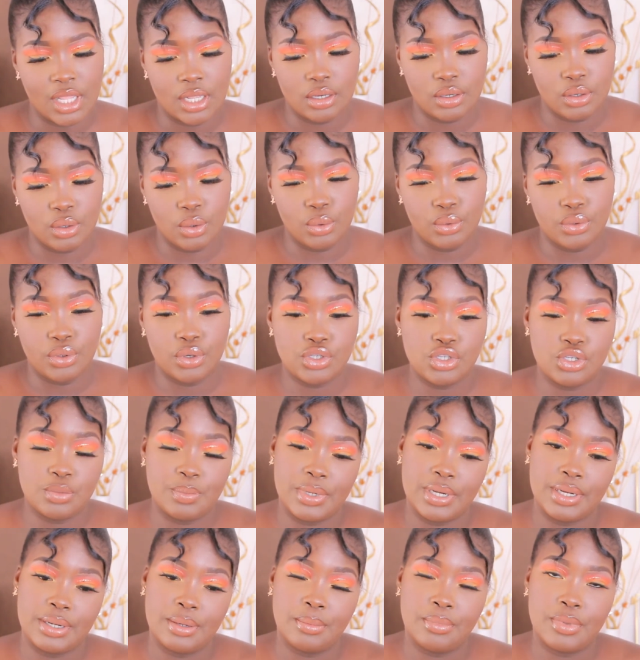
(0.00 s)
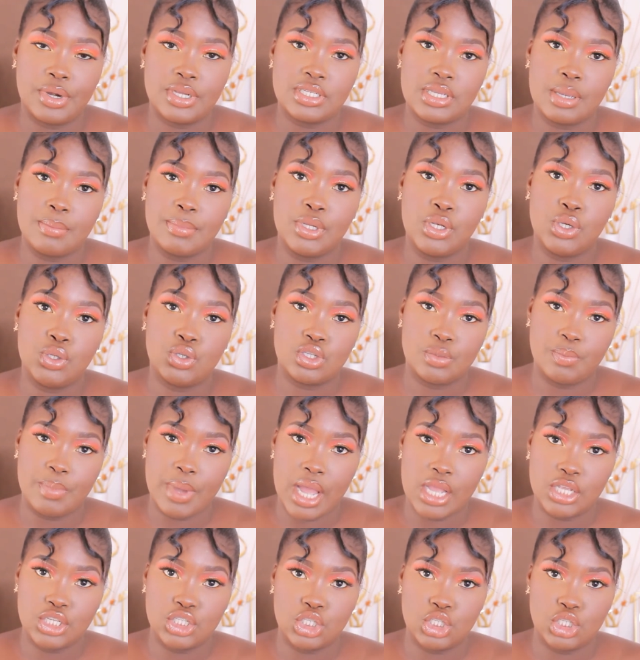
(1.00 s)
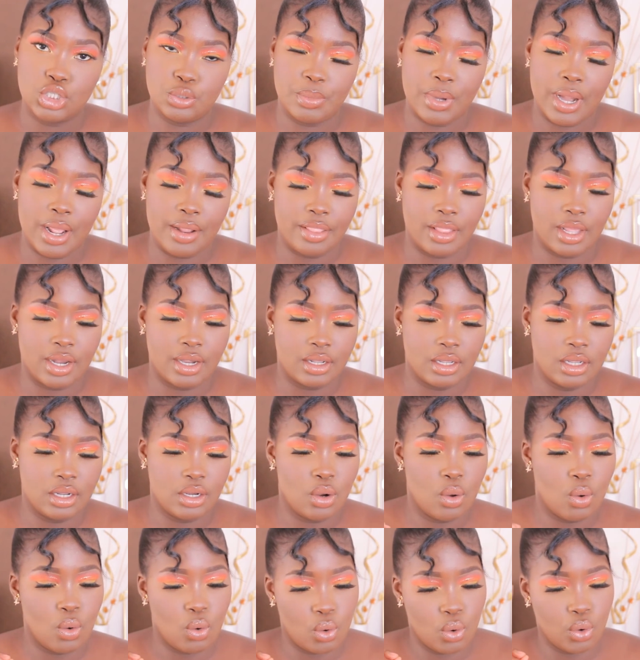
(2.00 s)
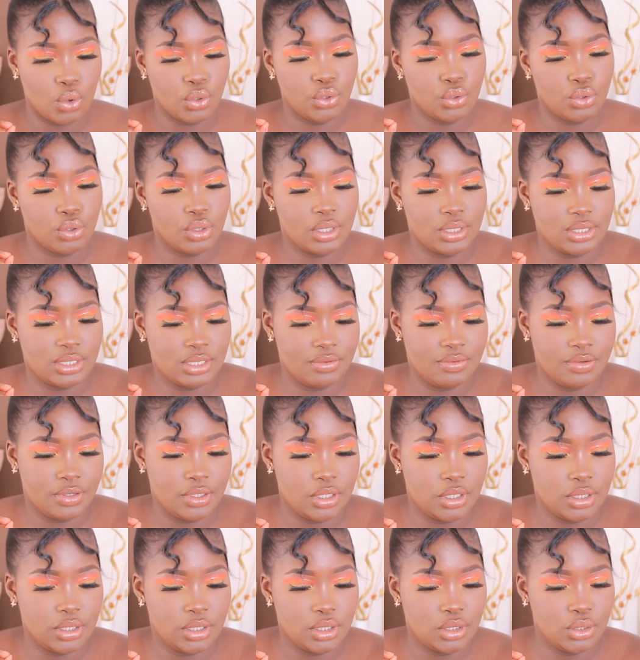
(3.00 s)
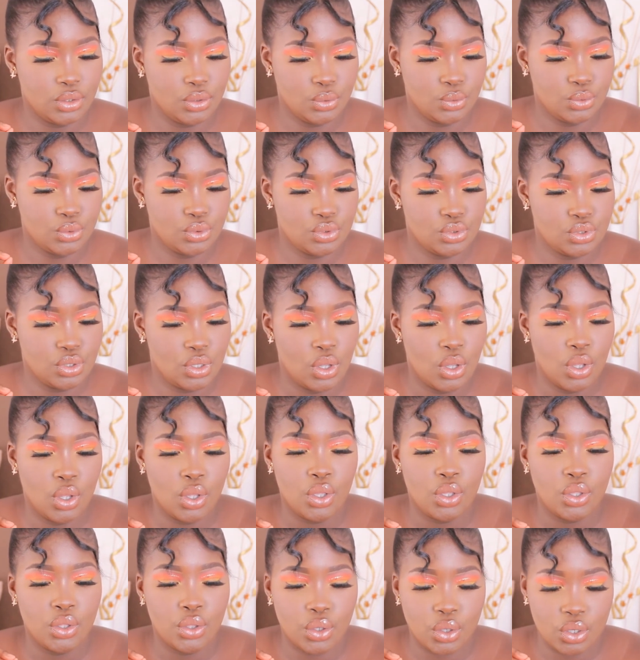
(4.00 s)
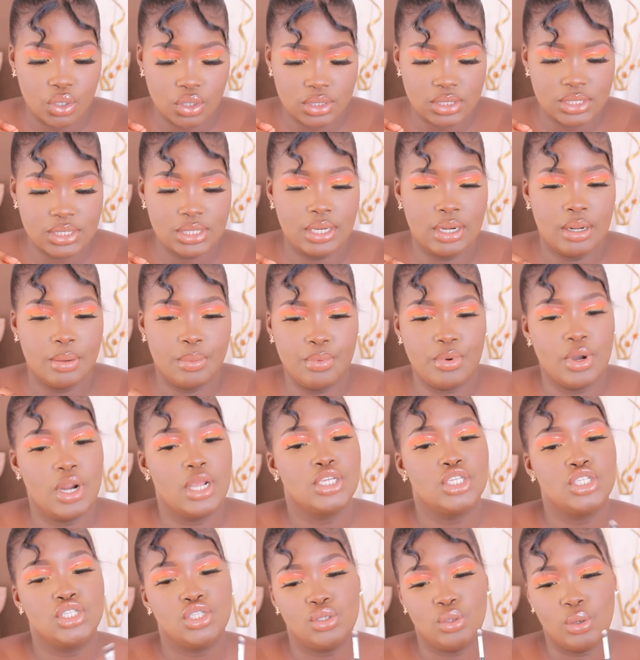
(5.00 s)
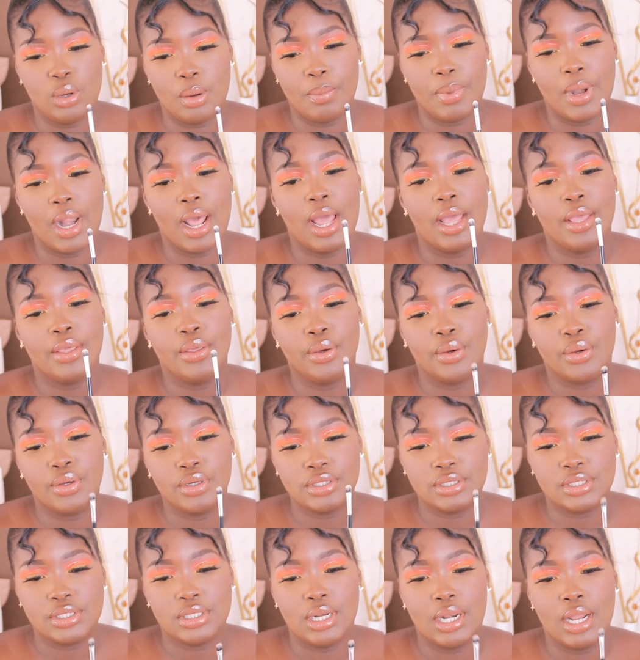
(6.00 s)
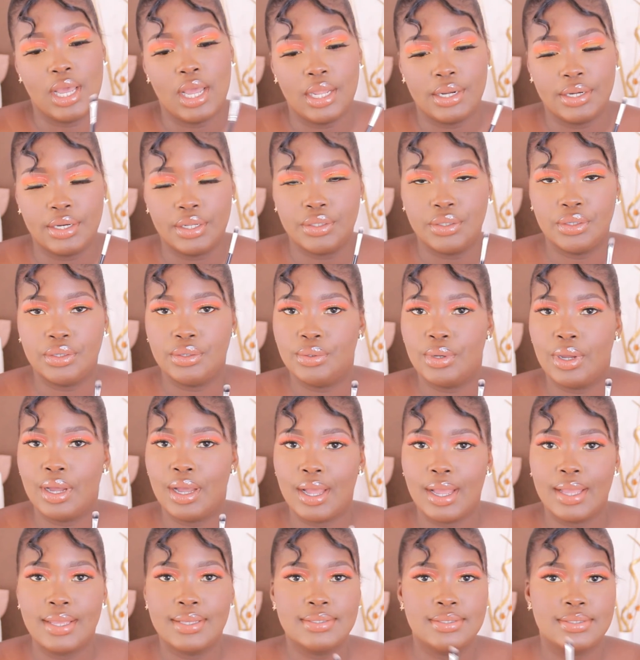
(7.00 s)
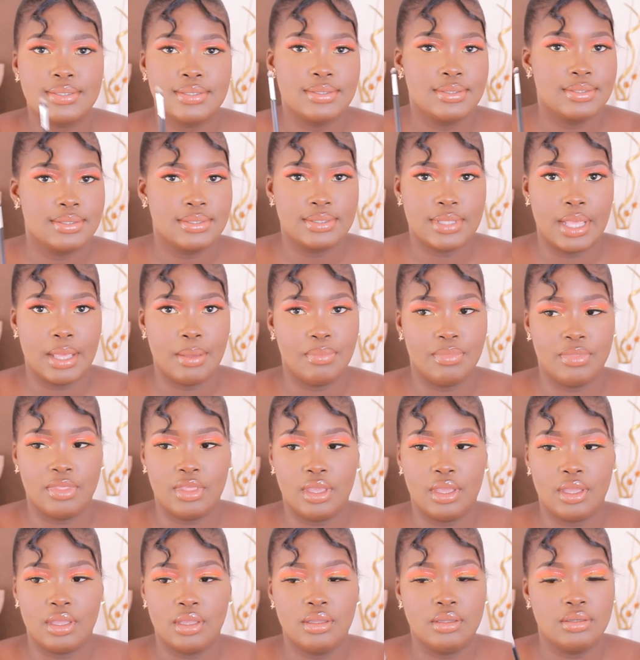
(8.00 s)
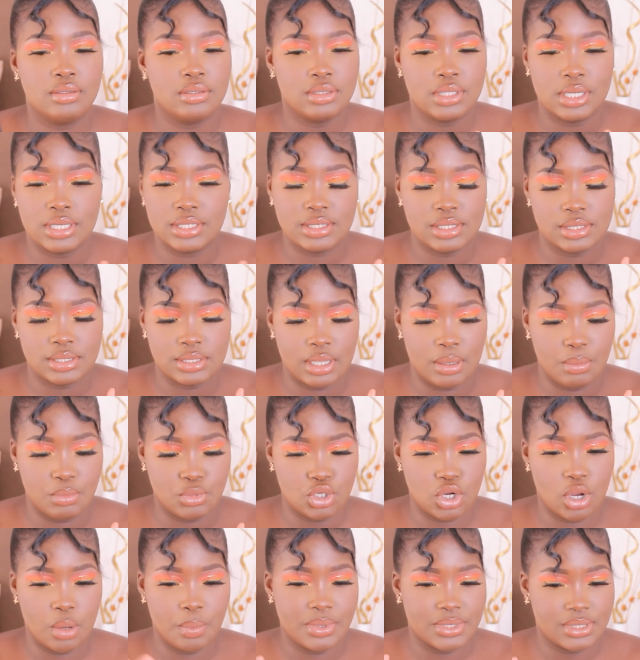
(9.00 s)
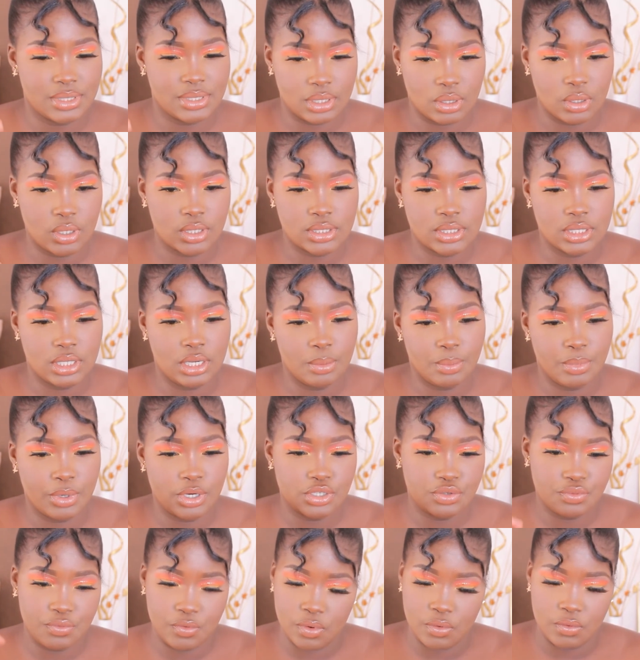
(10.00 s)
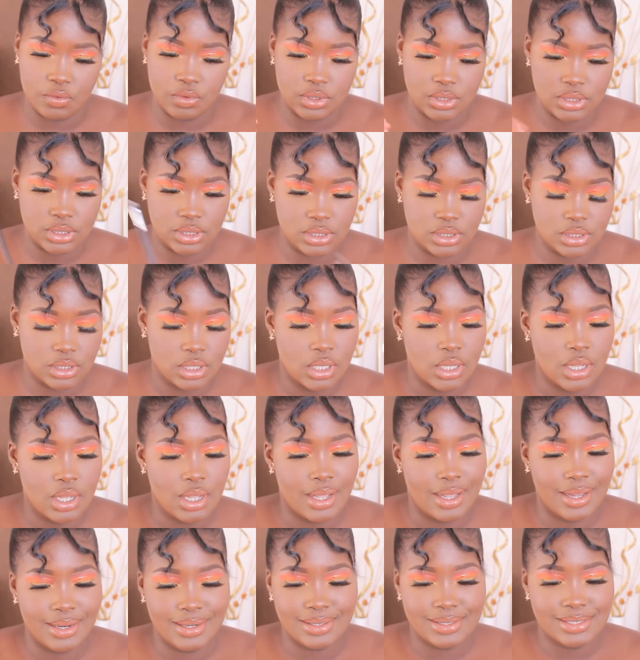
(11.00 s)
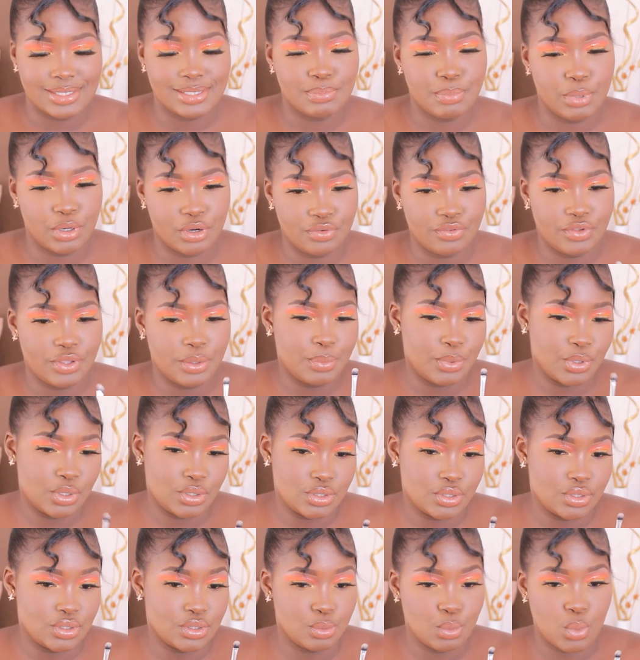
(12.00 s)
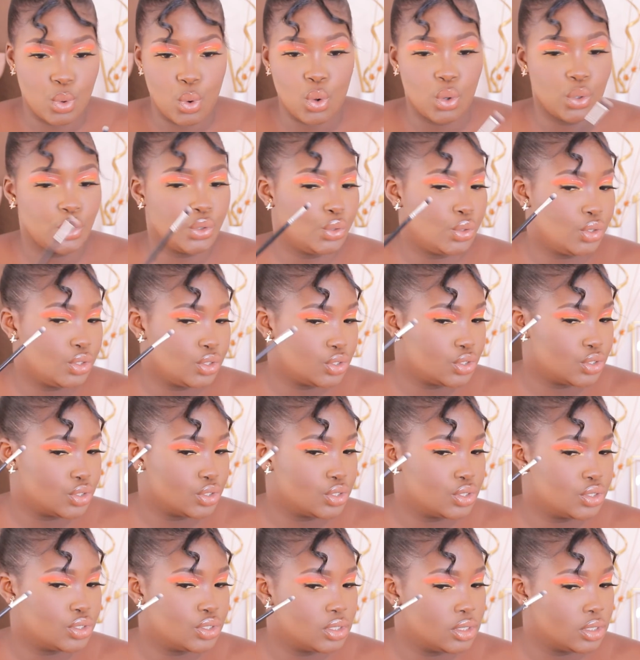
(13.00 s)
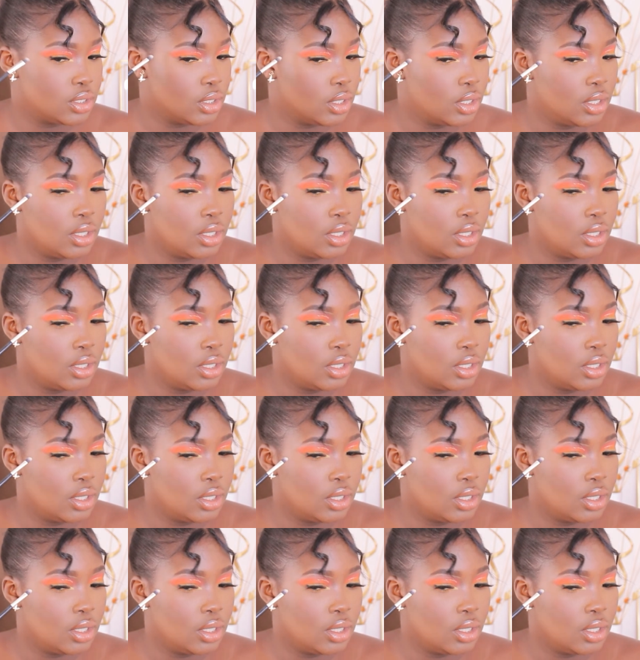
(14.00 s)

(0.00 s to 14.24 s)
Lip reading: No, not your blending brush, I mean your sponge to blend that in. Or you can definitely use your concealer brush to apply your concealer under your eyes. Same thing, does the same job. It's a concealer brush for a reason, and it's perfect because it's small. You can just